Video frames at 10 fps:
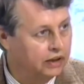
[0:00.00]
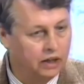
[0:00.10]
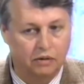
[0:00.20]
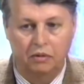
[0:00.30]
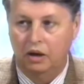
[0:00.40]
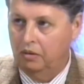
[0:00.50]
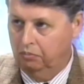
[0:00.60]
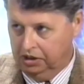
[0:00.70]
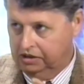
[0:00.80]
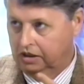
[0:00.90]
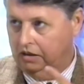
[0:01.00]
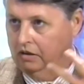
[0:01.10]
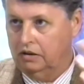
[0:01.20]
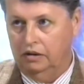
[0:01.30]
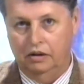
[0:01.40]
a young mystic
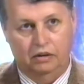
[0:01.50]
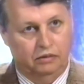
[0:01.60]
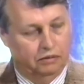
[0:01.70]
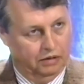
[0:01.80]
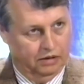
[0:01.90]
girl,